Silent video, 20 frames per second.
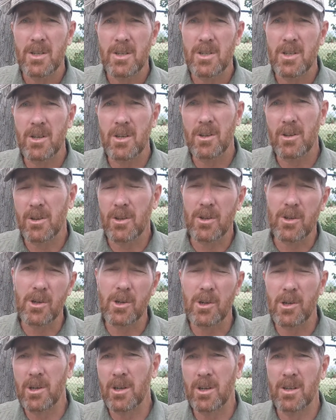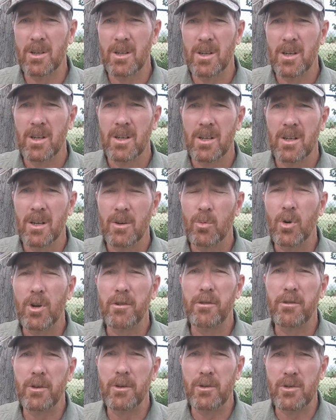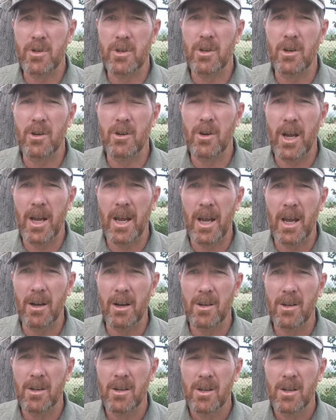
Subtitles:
So you'll learn what feels good in your hand.